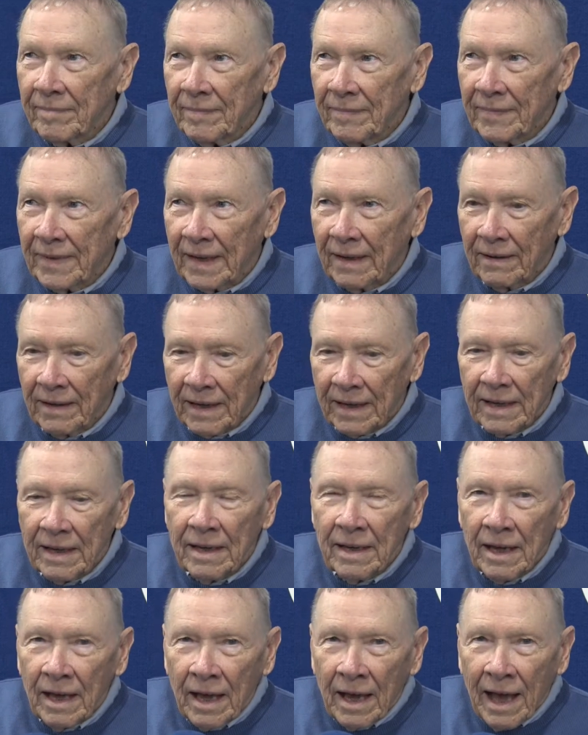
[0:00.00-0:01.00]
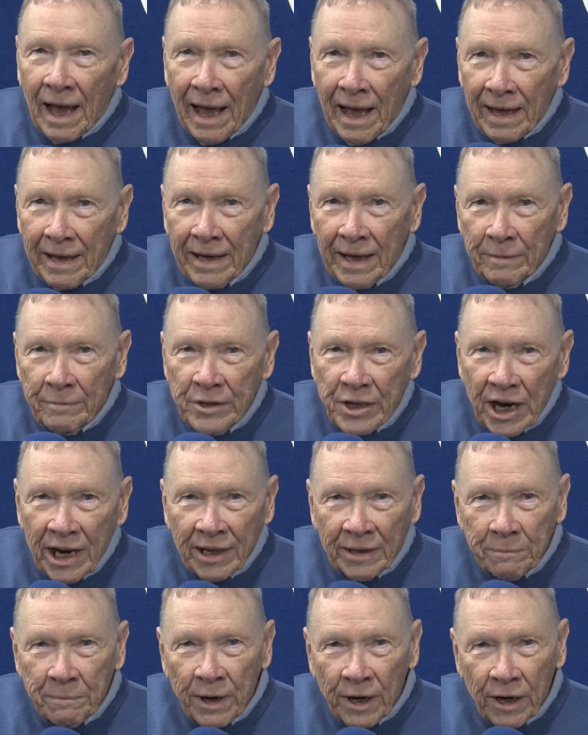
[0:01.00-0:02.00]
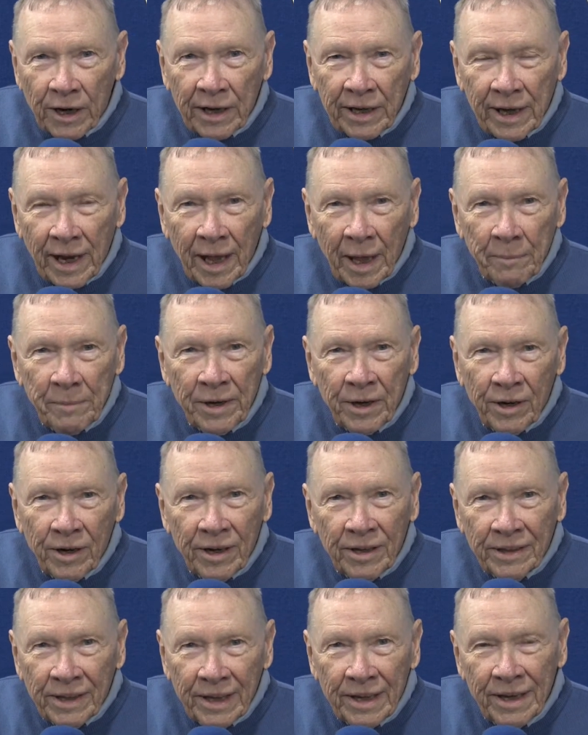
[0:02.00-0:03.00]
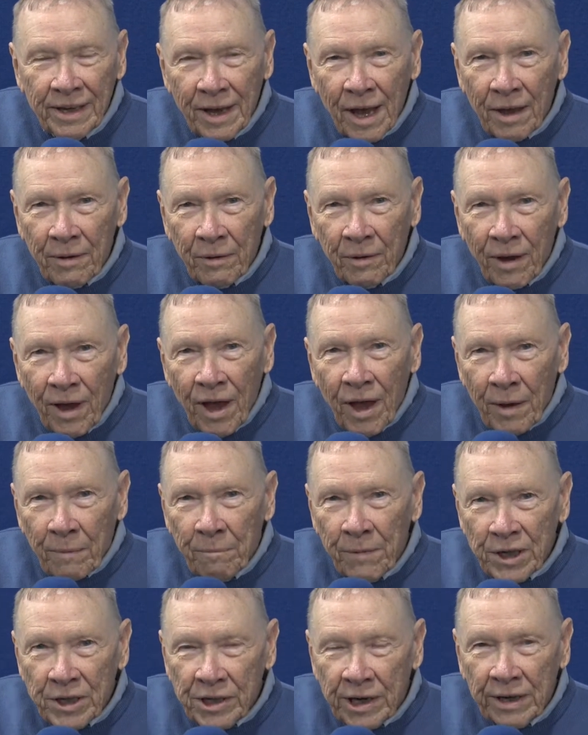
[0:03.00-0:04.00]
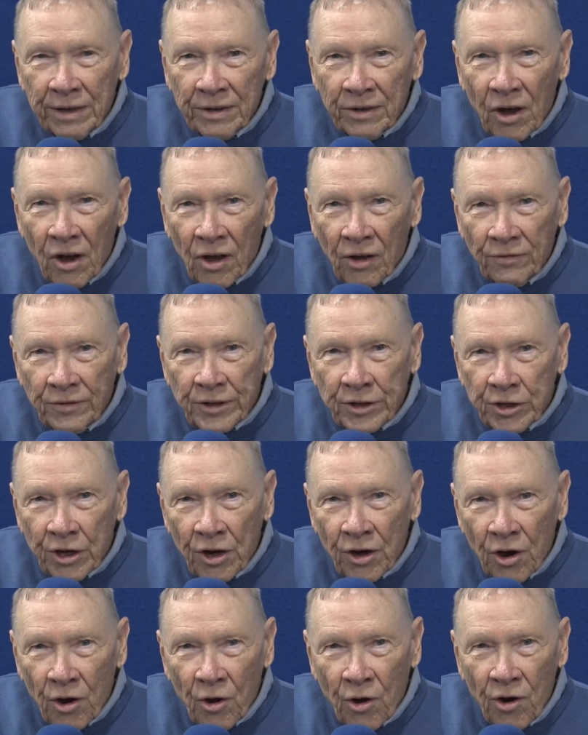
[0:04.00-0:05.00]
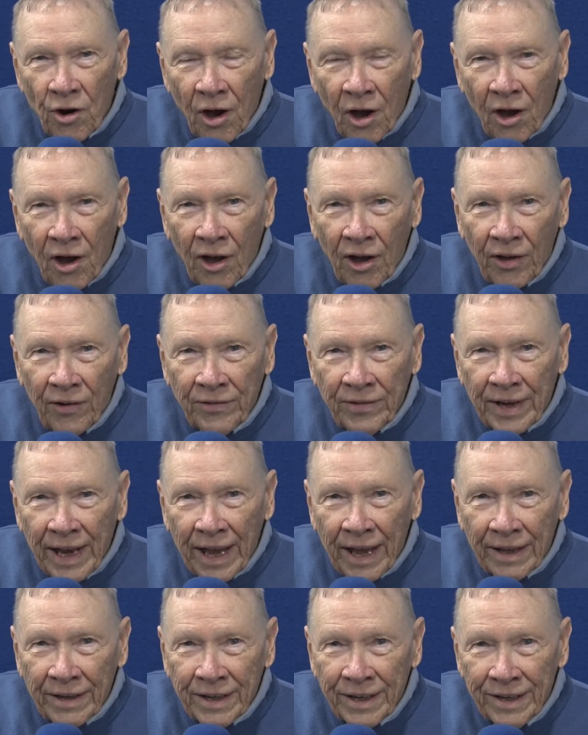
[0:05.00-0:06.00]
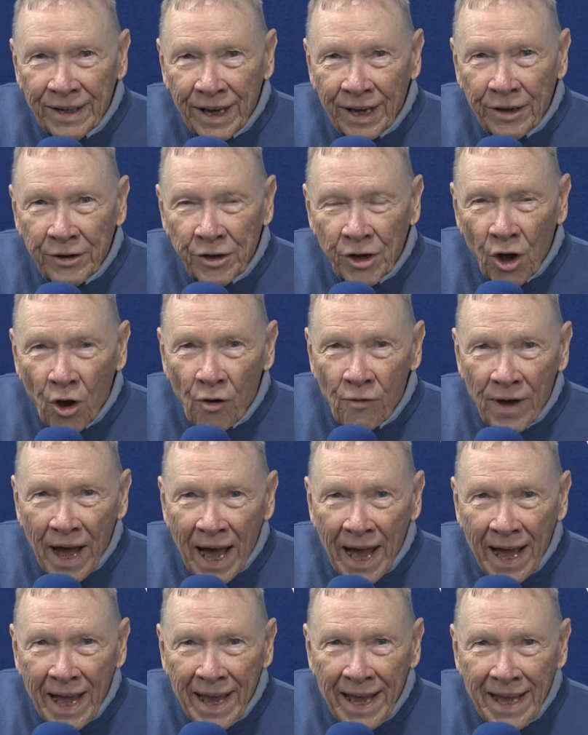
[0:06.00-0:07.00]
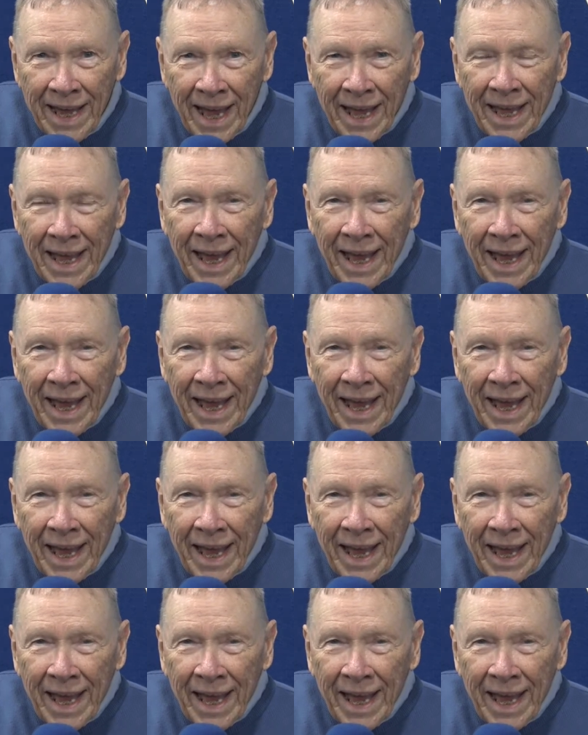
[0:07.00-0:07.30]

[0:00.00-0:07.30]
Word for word: Hi, I'm Jack Berry, and I'm here at the uh, Michigan Golf Show uh, at, in Novi,